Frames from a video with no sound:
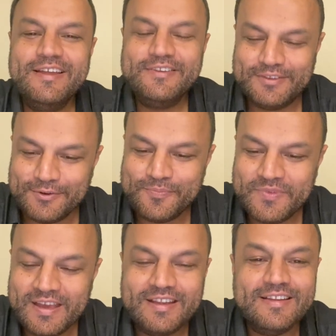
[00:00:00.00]
So
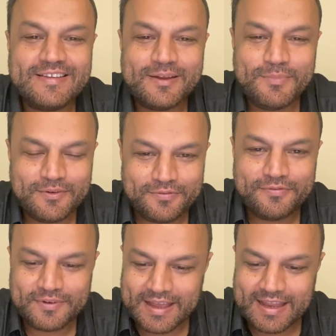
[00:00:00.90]
this can be of
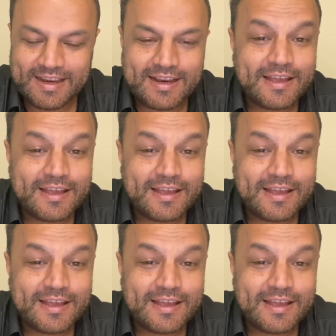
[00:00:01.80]
any